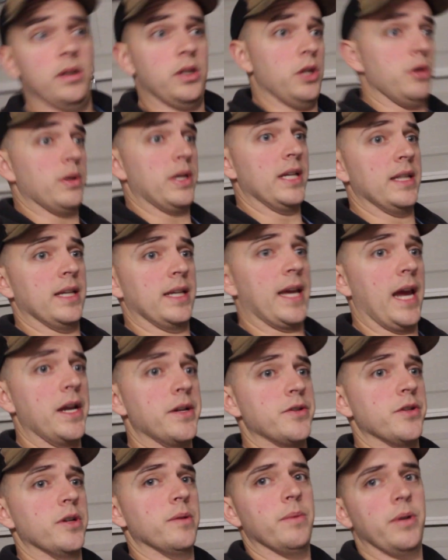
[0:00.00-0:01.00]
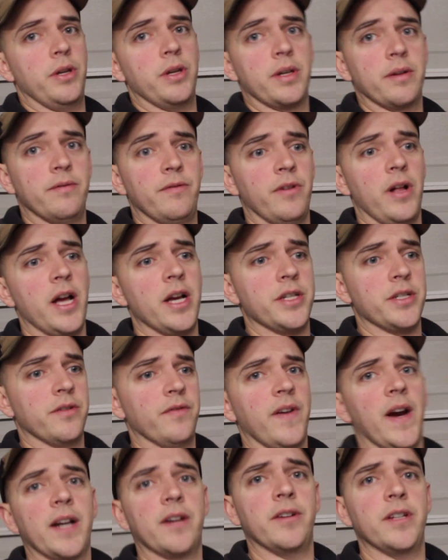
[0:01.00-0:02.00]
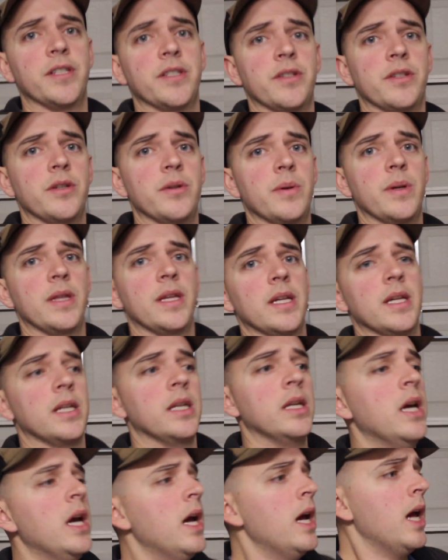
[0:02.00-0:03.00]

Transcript: do you get the K-Tuner, but you can flash your factory ECU, and then